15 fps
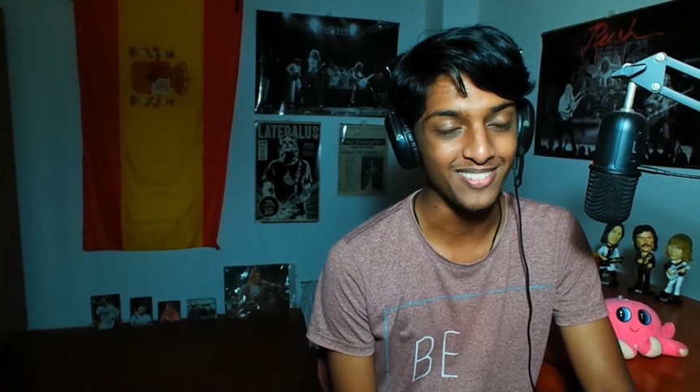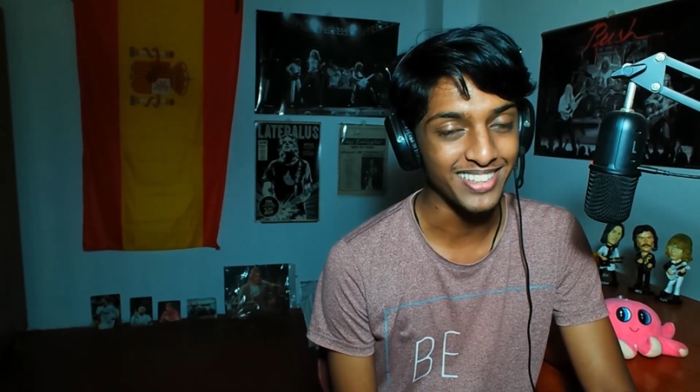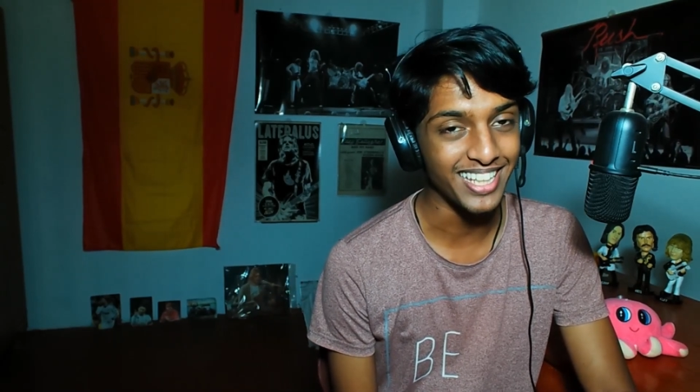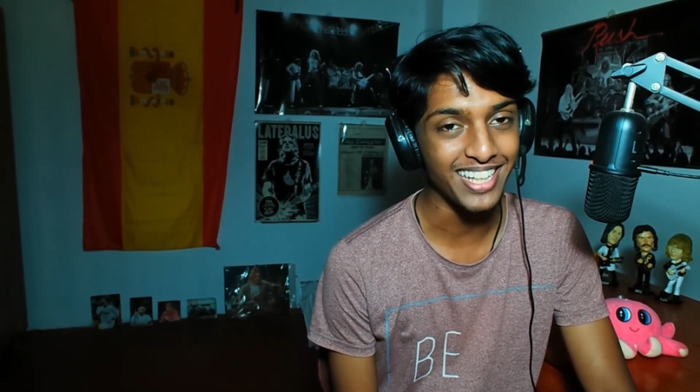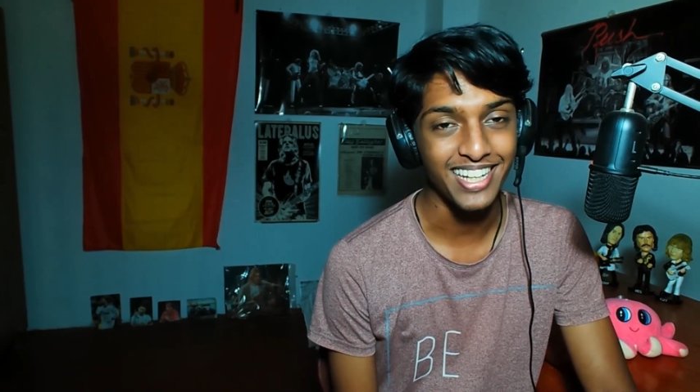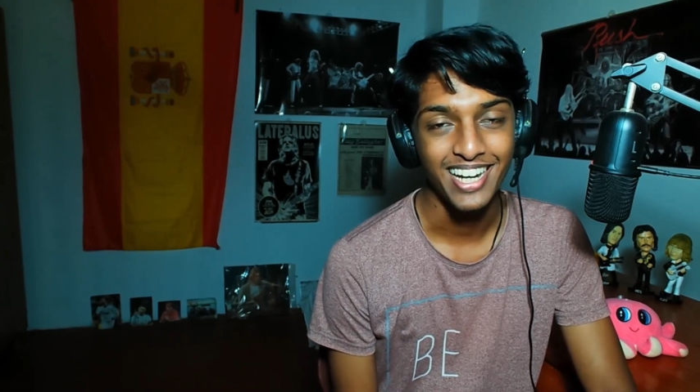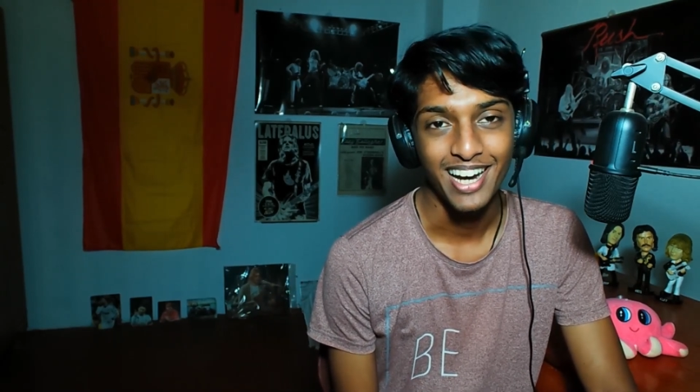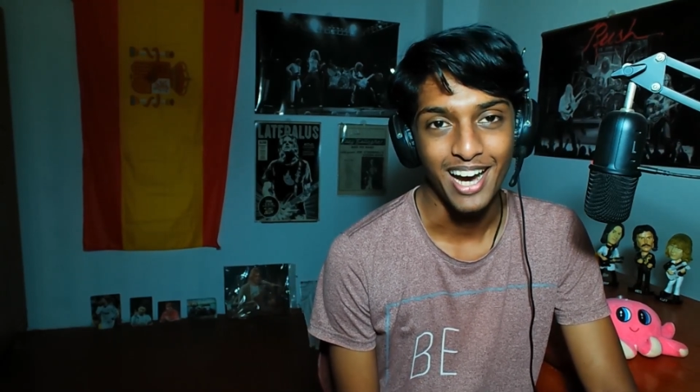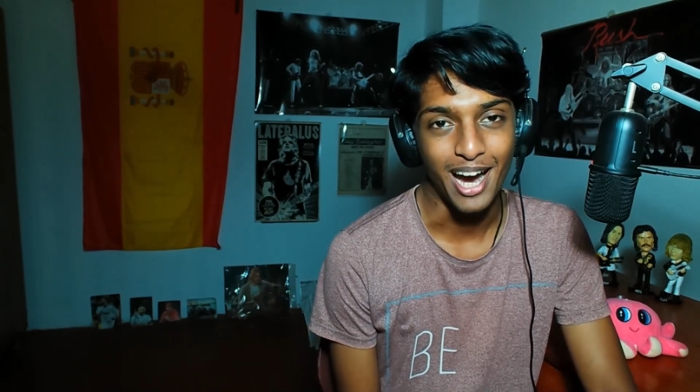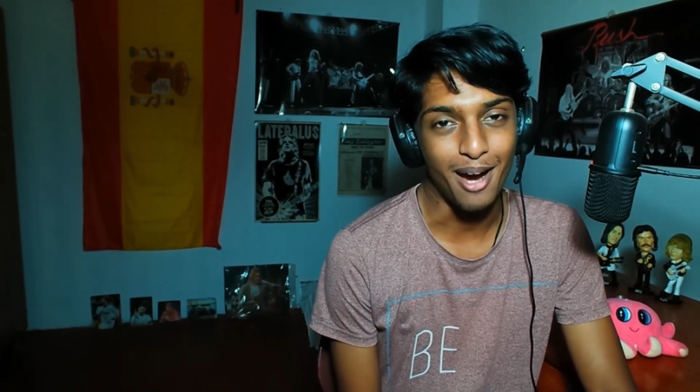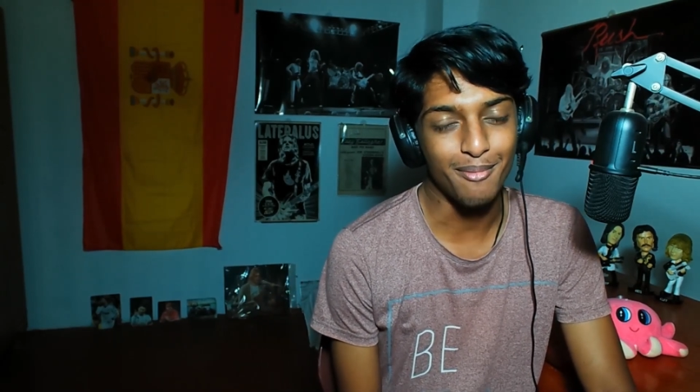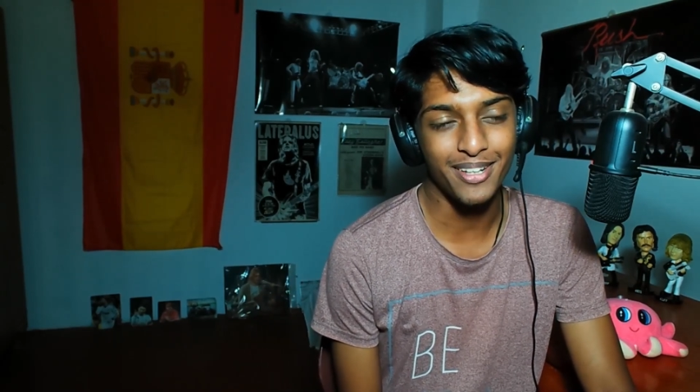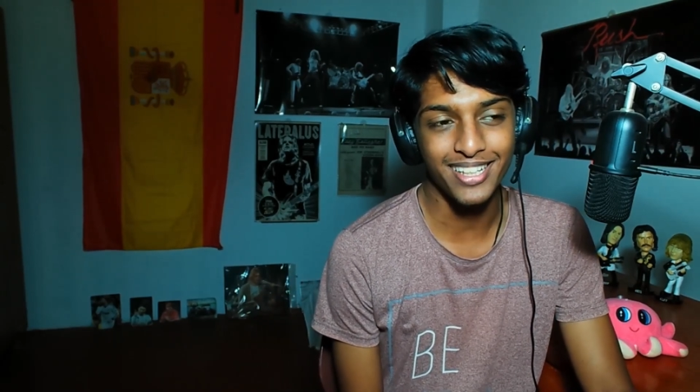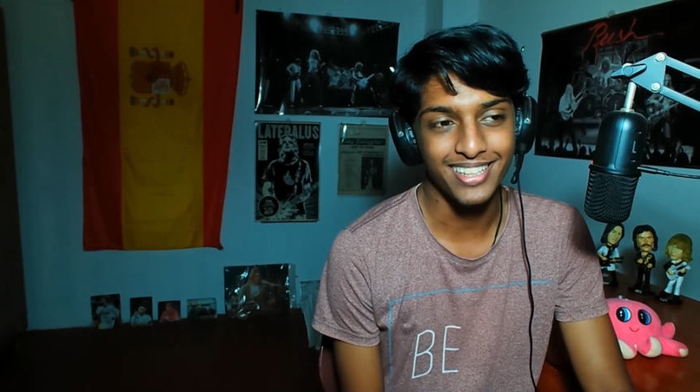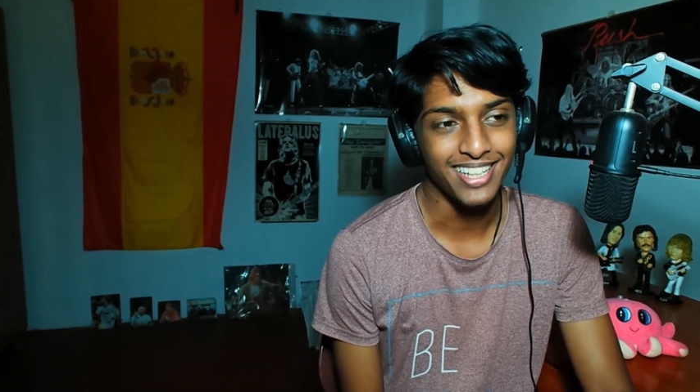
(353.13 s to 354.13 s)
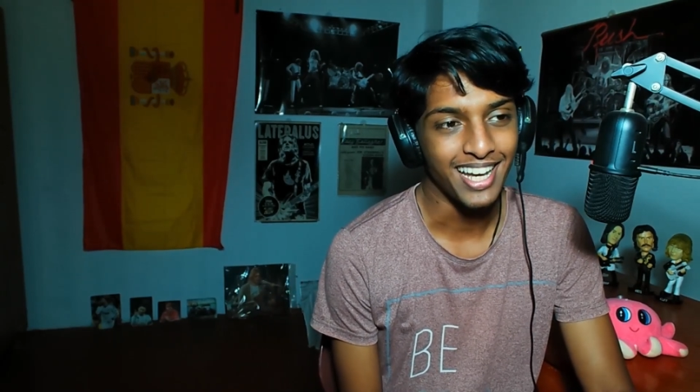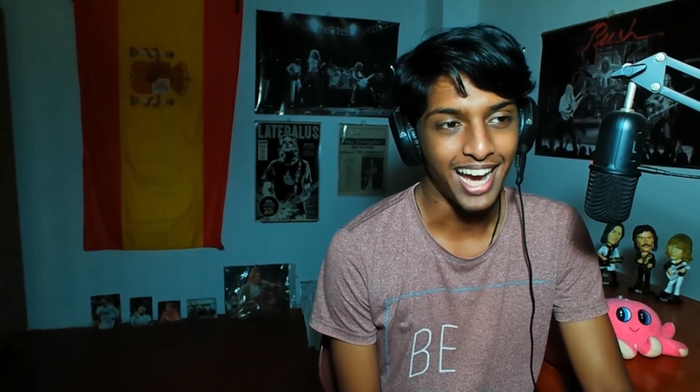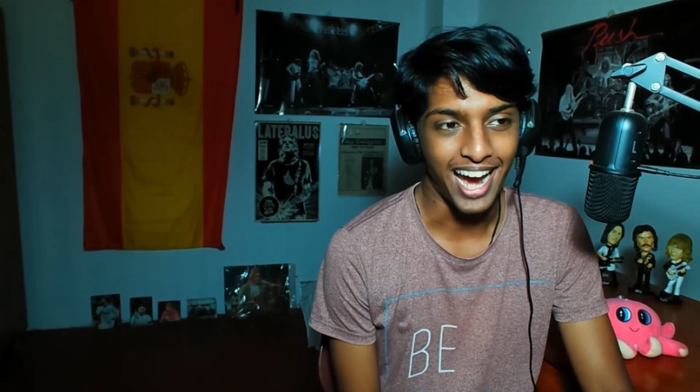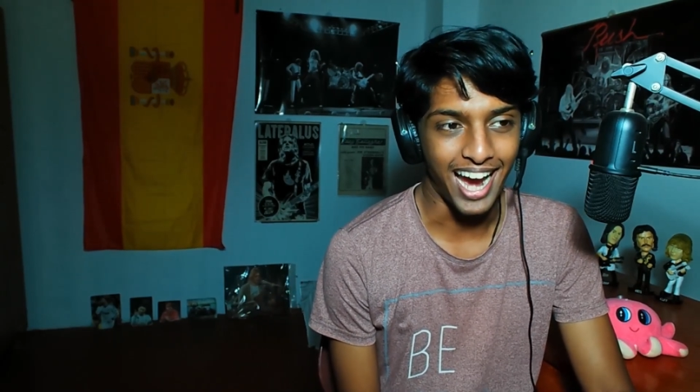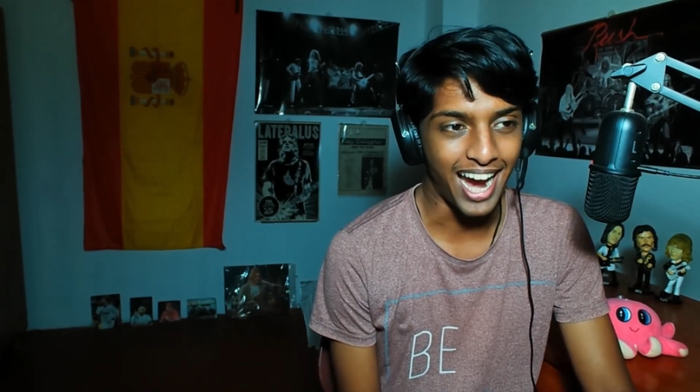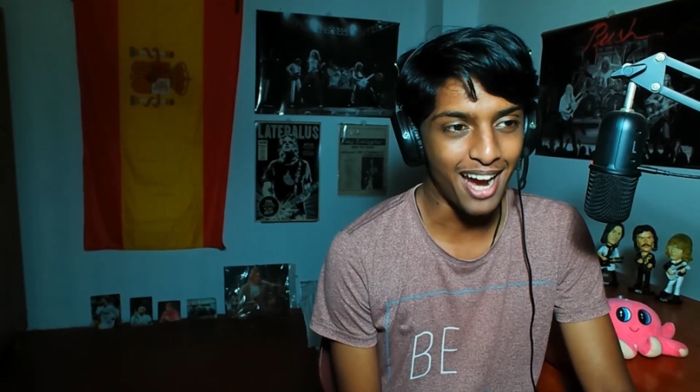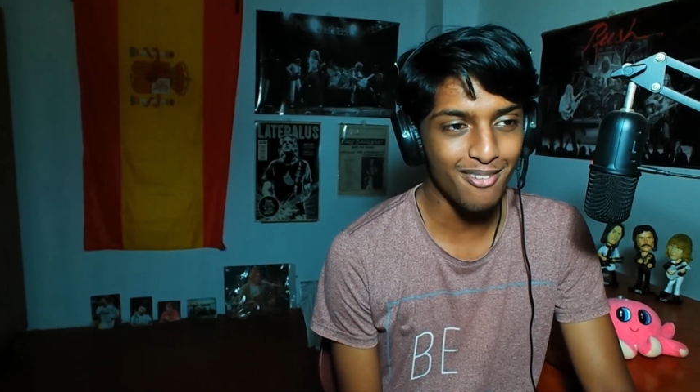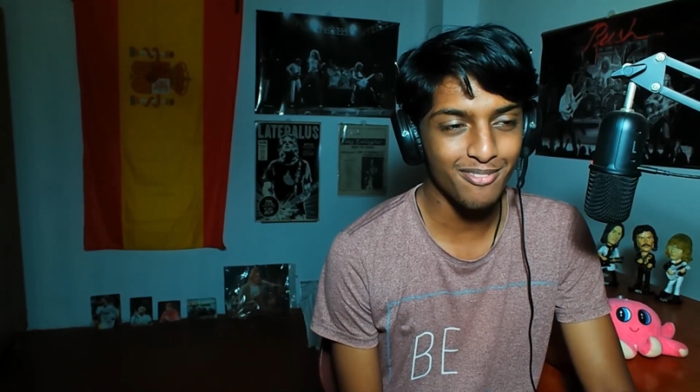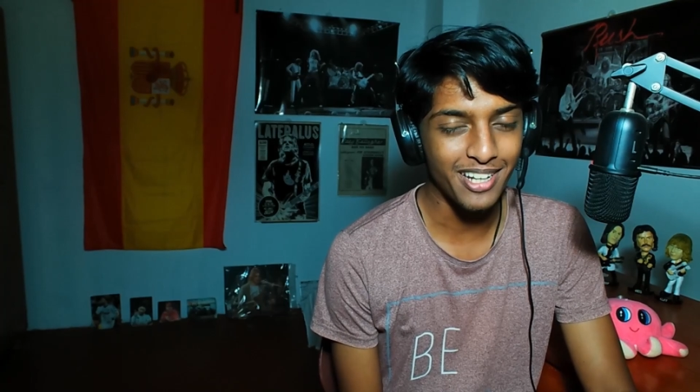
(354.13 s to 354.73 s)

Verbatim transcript: They I mean, I have